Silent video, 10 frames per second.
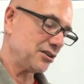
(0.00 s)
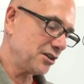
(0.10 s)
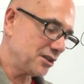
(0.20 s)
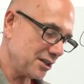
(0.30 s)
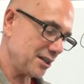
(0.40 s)

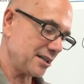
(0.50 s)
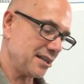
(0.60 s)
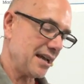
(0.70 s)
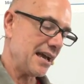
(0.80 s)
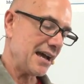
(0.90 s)
Good.
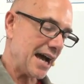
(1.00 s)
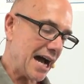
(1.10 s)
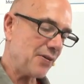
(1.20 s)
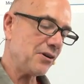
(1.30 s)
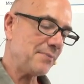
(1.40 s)

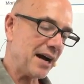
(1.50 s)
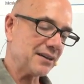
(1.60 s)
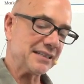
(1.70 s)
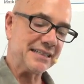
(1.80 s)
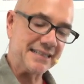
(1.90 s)
How
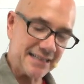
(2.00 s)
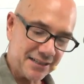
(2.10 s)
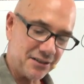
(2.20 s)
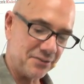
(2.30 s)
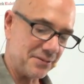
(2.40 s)
about
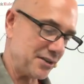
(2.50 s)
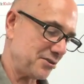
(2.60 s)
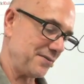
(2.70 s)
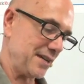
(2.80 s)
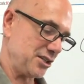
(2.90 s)
dinner
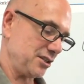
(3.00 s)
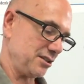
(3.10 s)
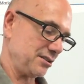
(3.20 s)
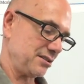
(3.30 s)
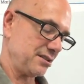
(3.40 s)
reservations?